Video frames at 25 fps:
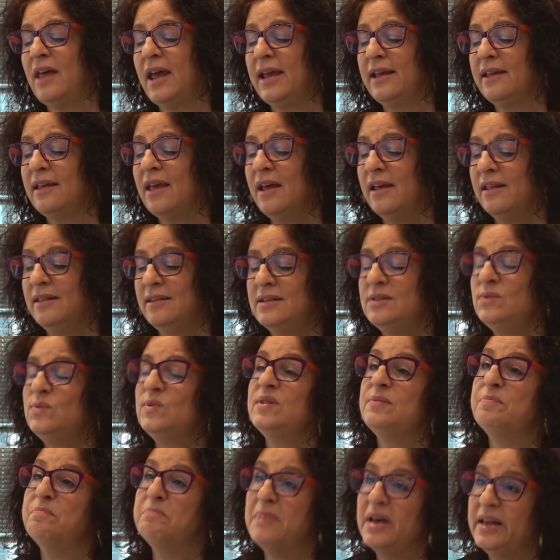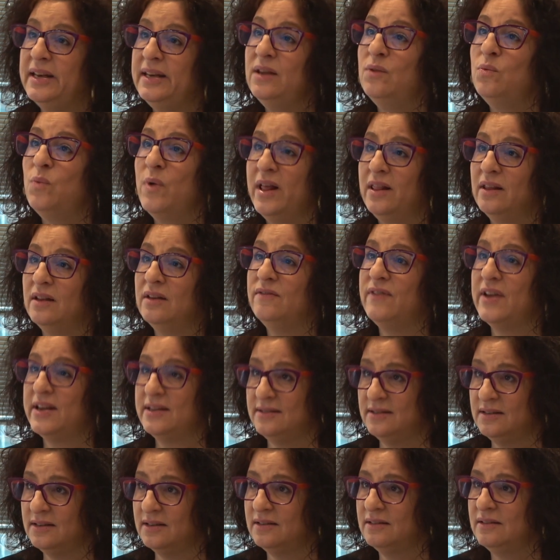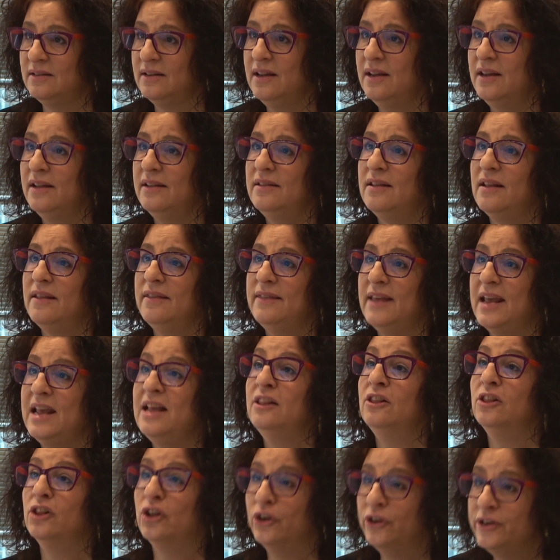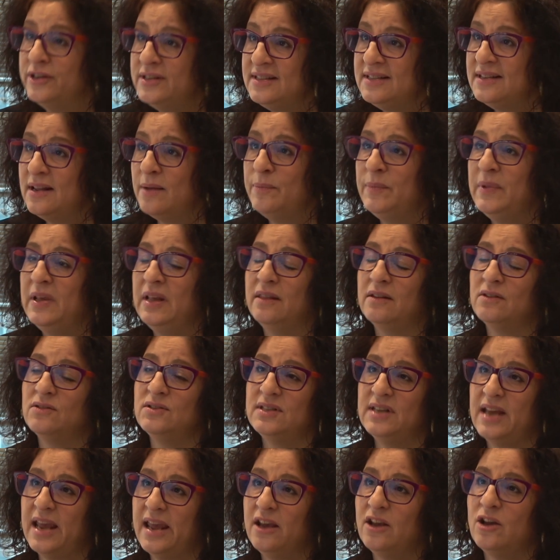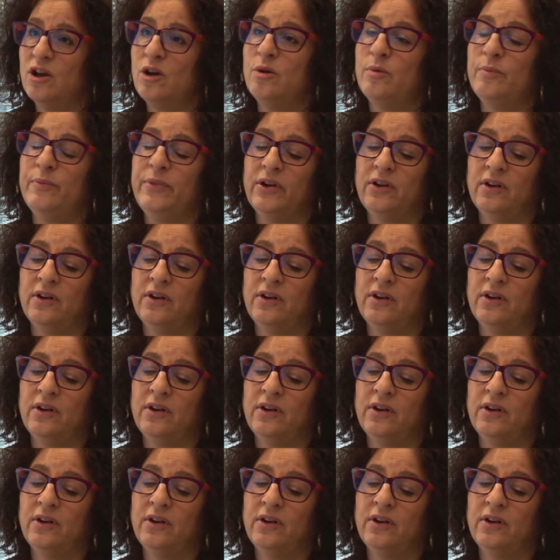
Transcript: She's just so brilliant about what ISRI does for our industry,